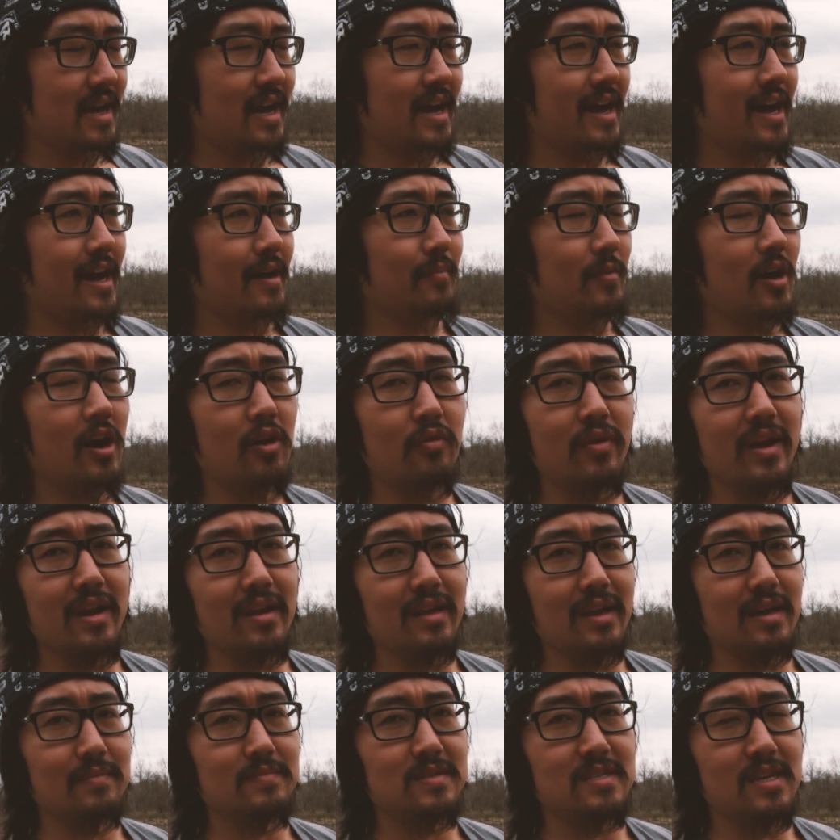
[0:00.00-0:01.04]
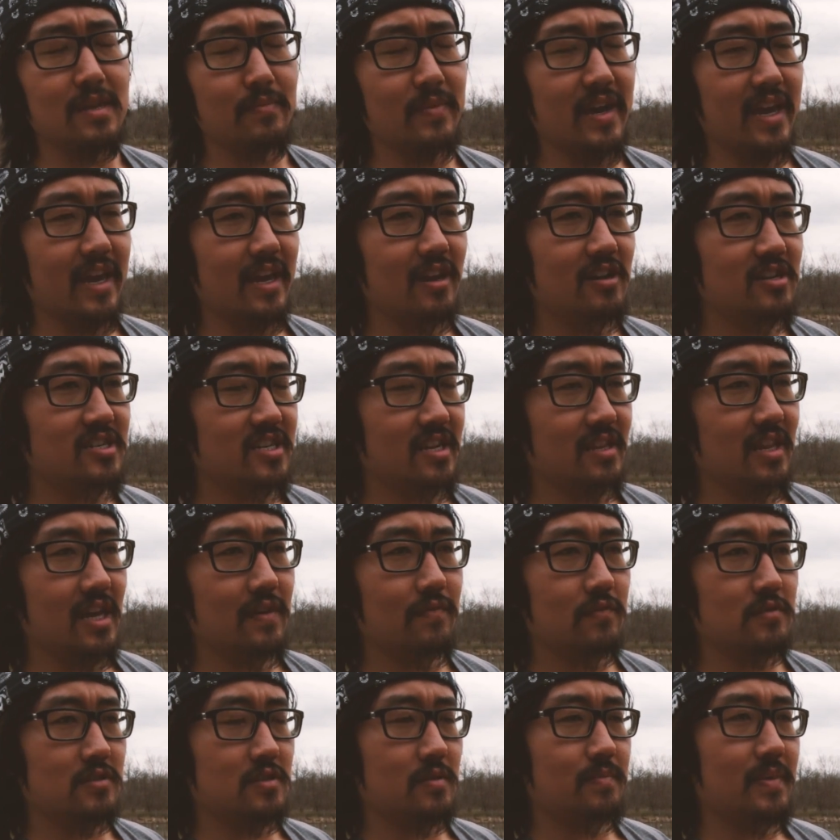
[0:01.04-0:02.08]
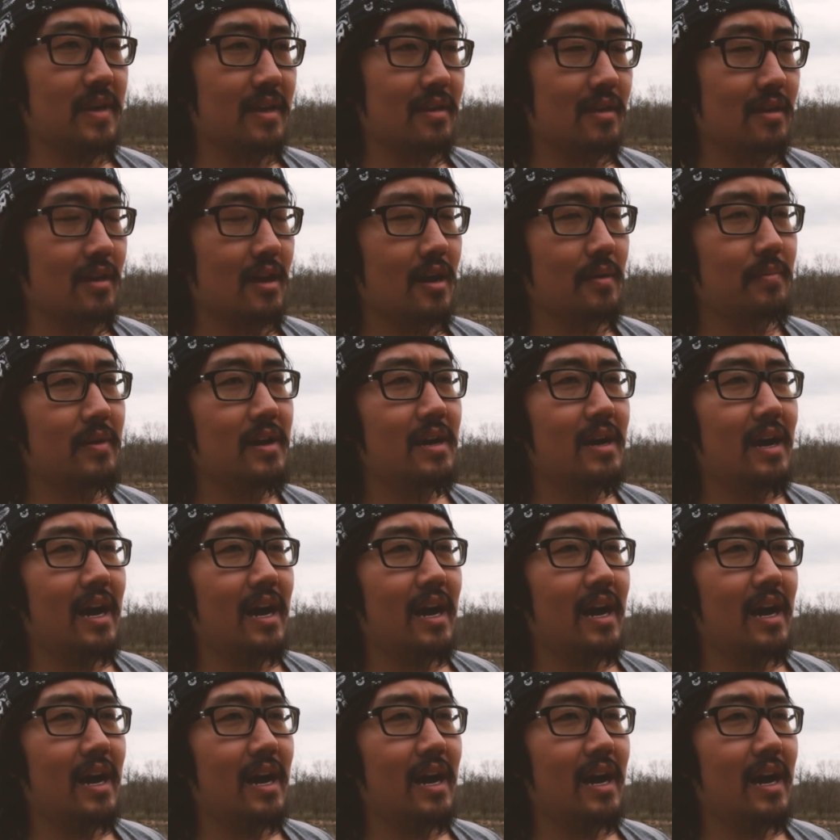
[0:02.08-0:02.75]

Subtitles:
already I'm seeing my energy levels are picking up,